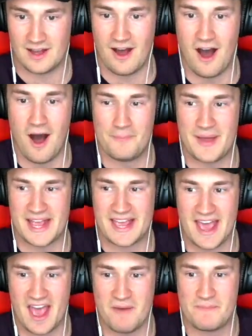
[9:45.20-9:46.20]
Oh, big
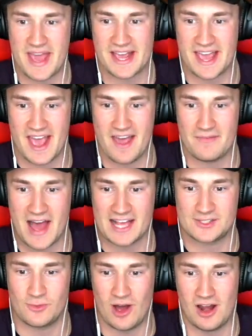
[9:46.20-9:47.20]
hit, big hit.
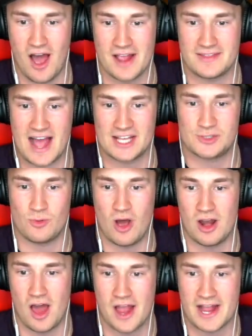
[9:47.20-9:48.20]
That's what I like. That's what
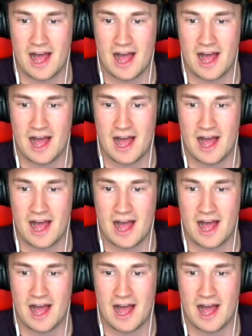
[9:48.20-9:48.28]
I like,